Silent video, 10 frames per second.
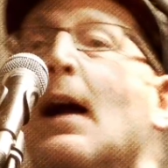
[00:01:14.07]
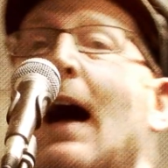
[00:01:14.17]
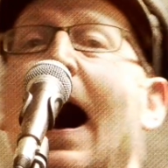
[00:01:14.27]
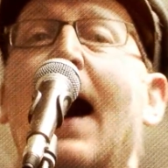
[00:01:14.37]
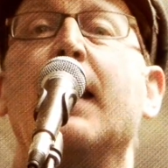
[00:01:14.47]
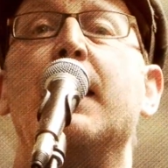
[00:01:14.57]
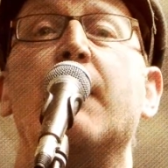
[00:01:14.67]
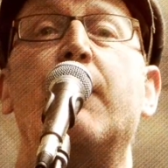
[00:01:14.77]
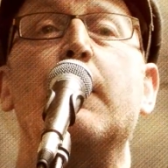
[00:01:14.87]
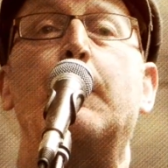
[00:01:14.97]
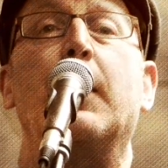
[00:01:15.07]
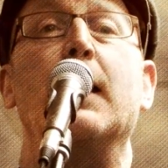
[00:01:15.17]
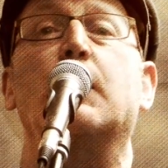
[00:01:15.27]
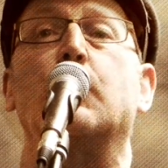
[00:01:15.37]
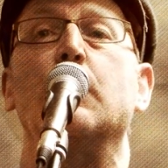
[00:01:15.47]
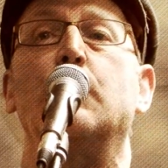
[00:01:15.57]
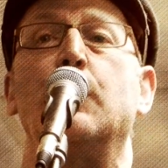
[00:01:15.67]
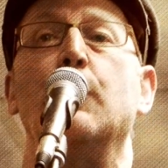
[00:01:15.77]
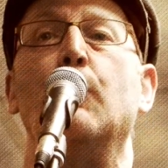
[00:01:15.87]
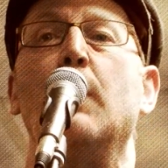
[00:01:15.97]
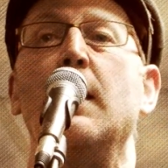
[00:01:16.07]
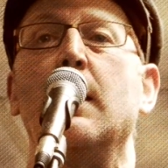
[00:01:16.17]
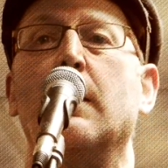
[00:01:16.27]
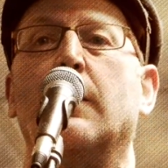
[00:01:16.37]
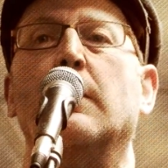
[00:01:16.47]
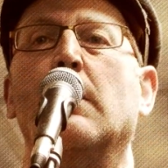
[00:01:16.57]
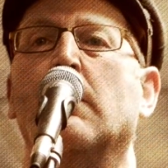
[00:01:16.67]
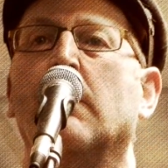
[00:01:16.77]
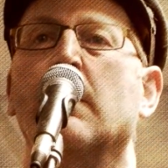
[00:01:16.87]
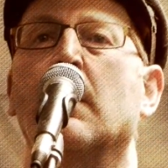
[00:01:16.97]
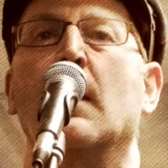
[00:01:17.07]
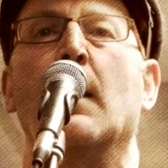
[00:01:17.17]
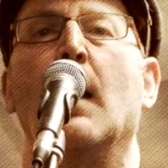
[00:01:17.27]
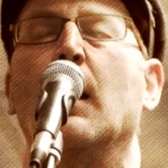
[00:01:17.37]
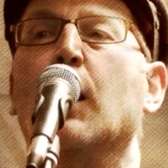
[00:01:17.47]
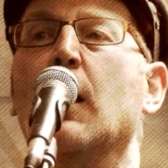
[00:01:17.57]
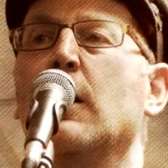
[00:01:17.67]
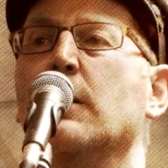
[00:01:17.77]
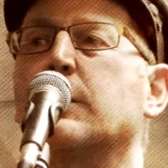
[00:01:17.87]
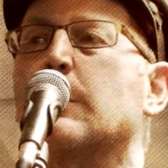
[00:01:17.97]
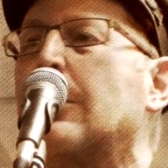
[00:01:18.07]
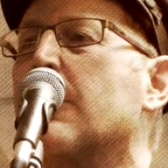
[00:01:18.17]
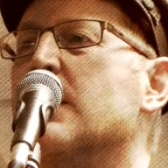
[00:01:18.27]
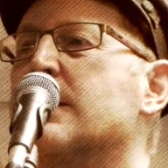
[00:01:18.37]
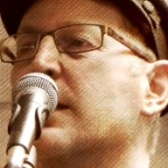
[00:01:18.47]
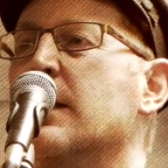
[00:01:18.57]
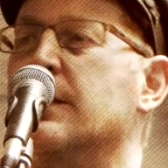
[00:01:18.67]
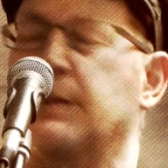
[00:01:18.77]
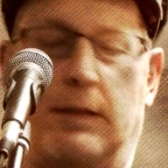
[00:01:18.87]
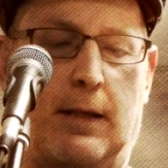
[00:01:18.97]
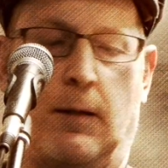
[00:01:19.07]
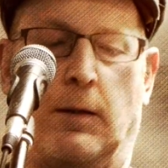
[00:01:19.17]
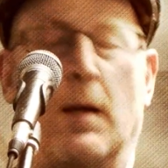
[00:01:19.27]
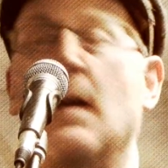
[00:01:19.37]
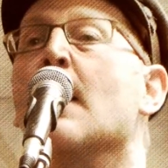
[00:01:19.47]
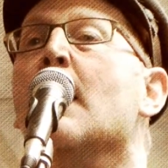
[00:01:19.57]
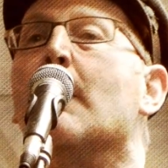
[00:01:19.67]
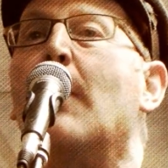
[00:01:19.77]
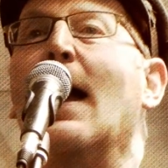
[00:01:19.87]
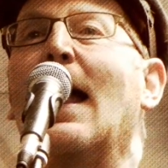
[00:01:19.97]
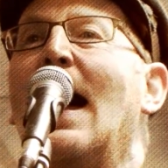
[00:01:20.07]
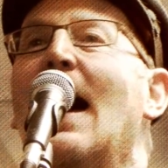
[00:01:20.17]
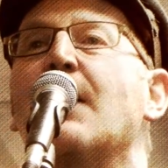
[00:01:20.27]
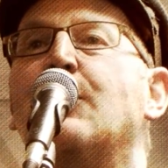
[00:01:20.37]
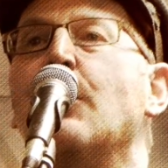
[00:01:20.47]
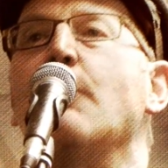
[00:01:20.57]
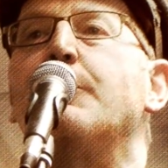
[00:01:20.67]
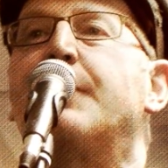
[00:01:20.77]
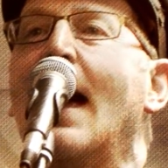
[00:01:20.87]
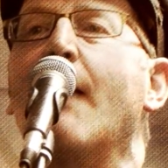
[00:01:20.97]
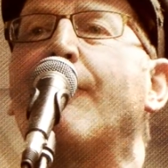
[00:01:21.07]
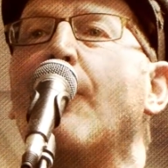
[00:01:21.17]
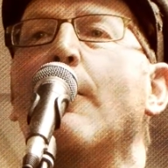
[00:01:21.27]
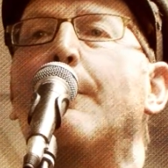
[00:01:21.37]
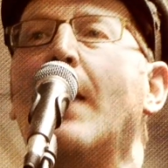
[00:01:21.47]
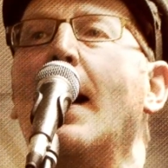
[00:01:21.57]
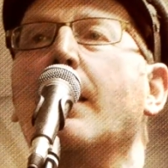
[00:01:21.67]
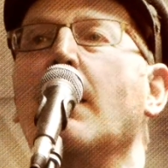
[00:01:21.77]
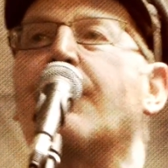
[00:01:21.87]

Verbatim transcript: I never pictured you with lords and princes, but I had you down for better